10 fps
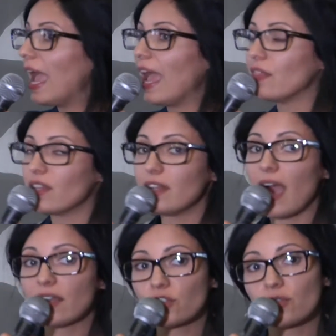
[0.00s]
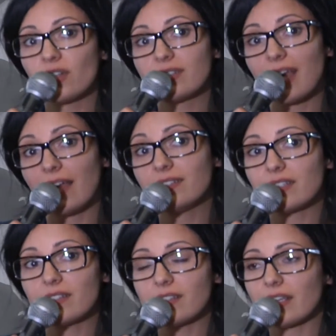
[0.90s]
And the natural
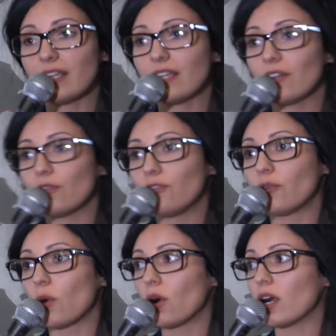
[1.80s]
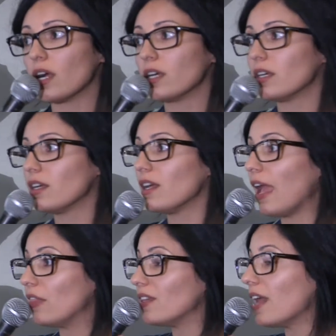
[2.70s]
tendency for,
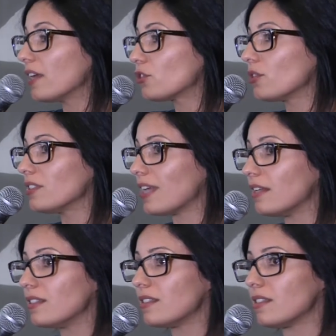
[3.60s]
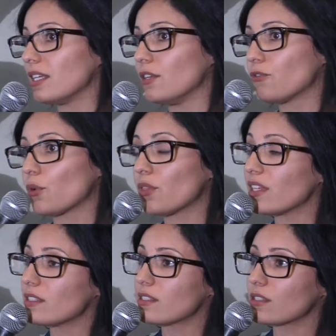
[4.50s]
and the natural tendency for
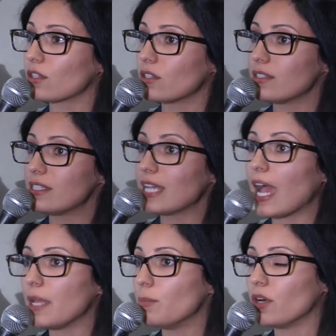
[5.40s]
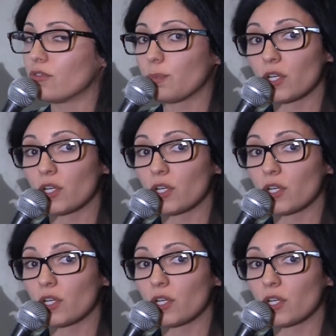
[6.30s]
this type of